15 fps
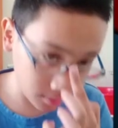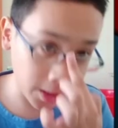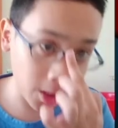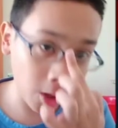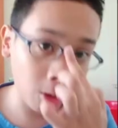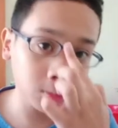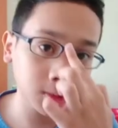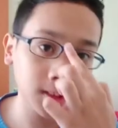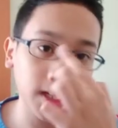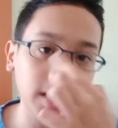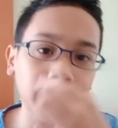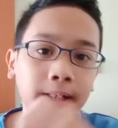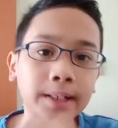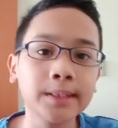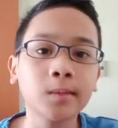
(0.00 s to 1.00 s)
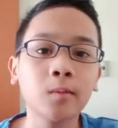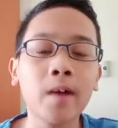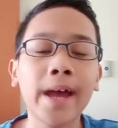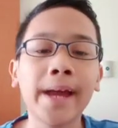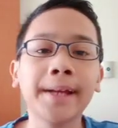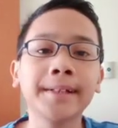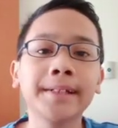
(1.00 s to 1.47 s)
The ocean is
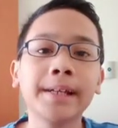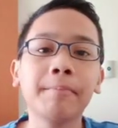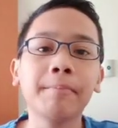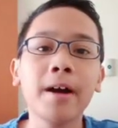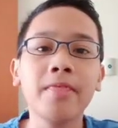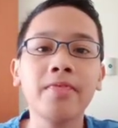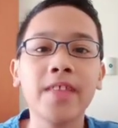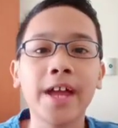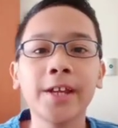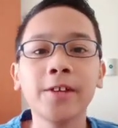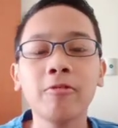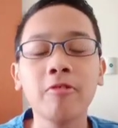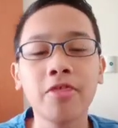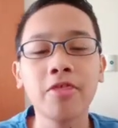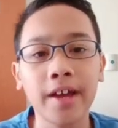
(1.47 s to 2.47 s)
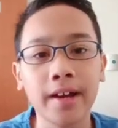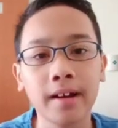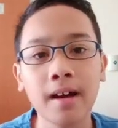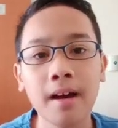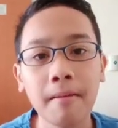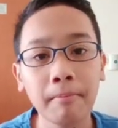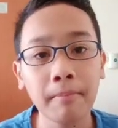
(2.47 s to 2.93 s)
way deeper than you
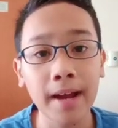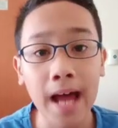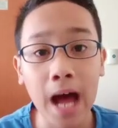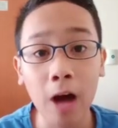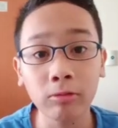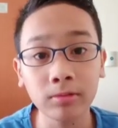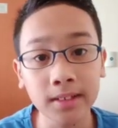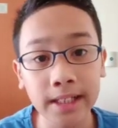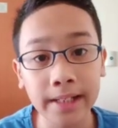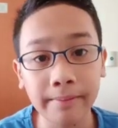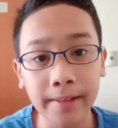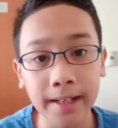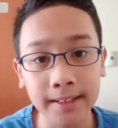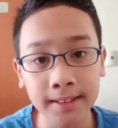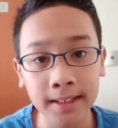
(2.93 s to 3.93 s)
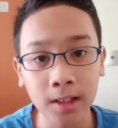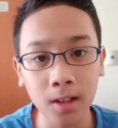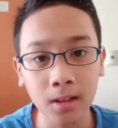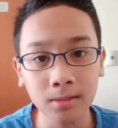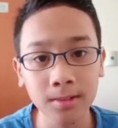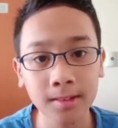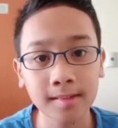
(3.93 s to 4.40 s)
think, but how deep does it
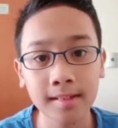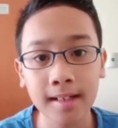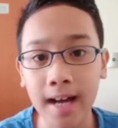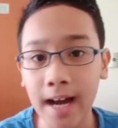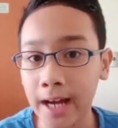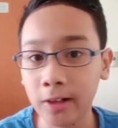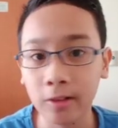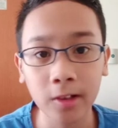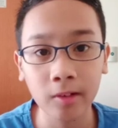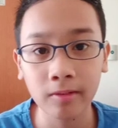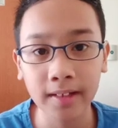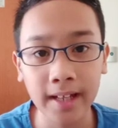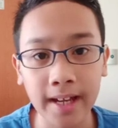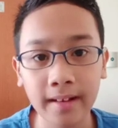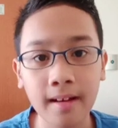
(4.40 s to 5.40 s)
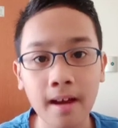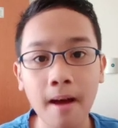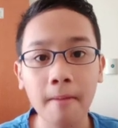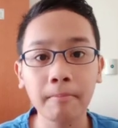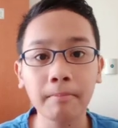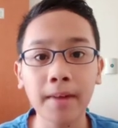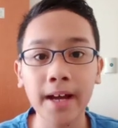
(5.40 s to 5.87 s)
go? I don't know yet.
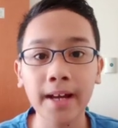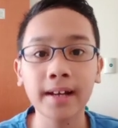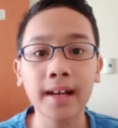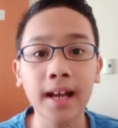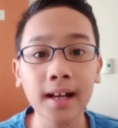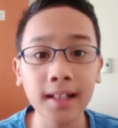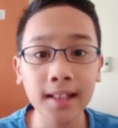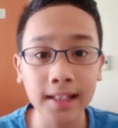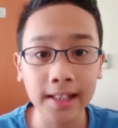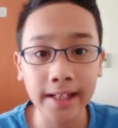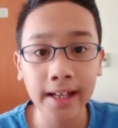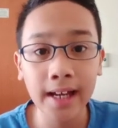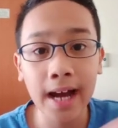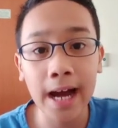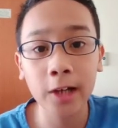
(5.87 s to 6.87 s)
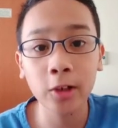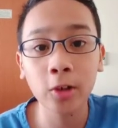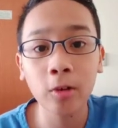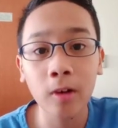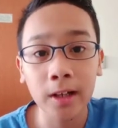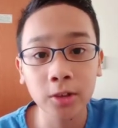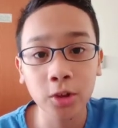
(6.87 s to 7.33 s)
But luckily, I
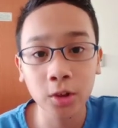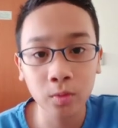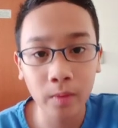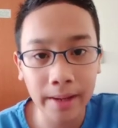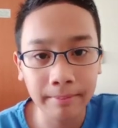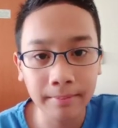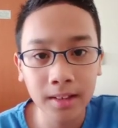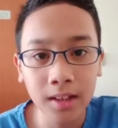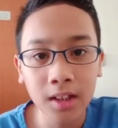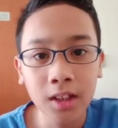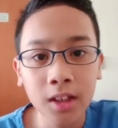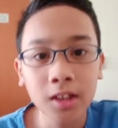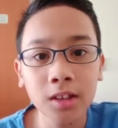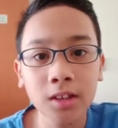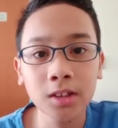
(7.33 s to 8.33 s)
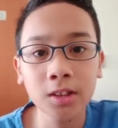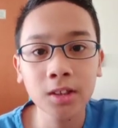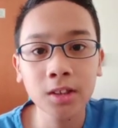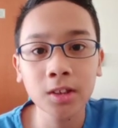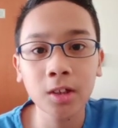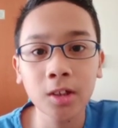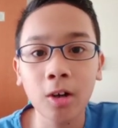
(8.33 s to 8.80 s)
don't know how to swim,
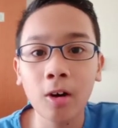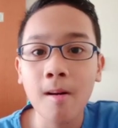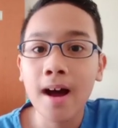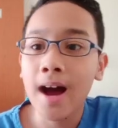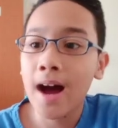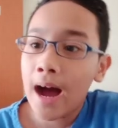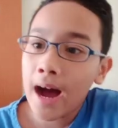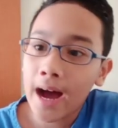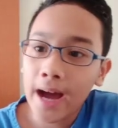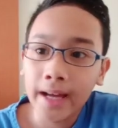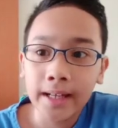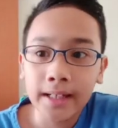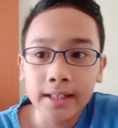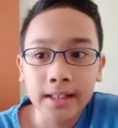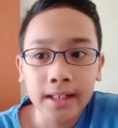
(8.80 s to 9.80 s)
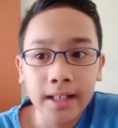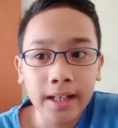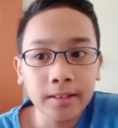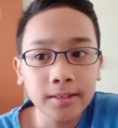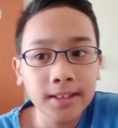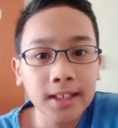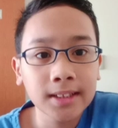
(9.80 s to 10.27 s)
so I
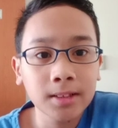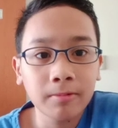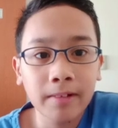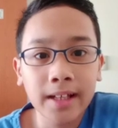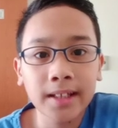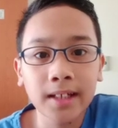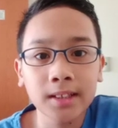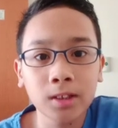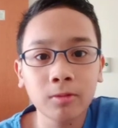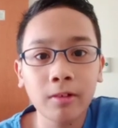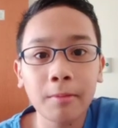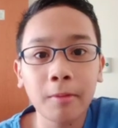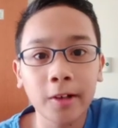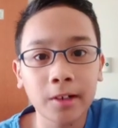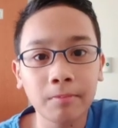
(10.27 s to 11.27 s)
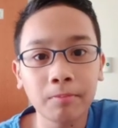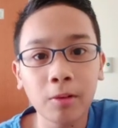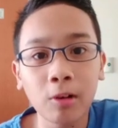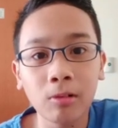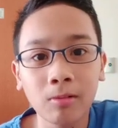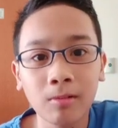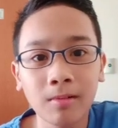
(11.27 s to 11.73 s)
can just rather swim on a
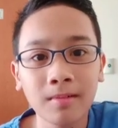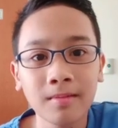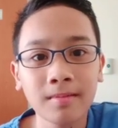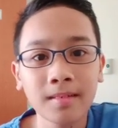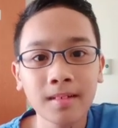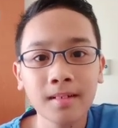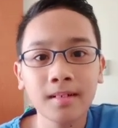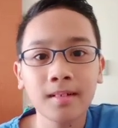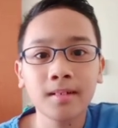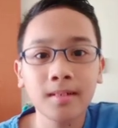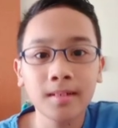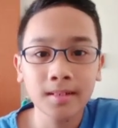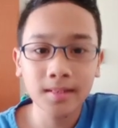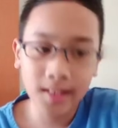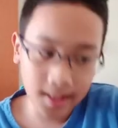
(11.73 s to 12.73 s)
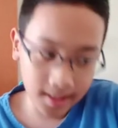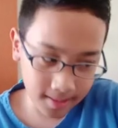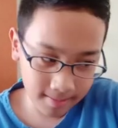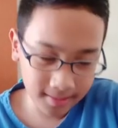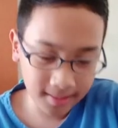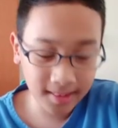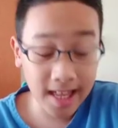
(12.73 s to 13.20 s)
pool.
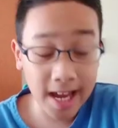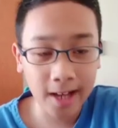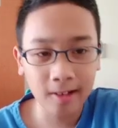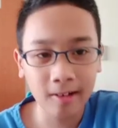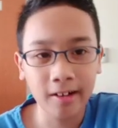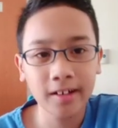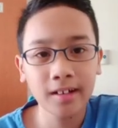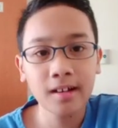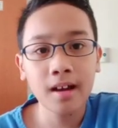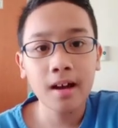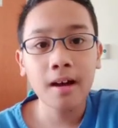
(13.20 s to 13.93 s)
Thank God.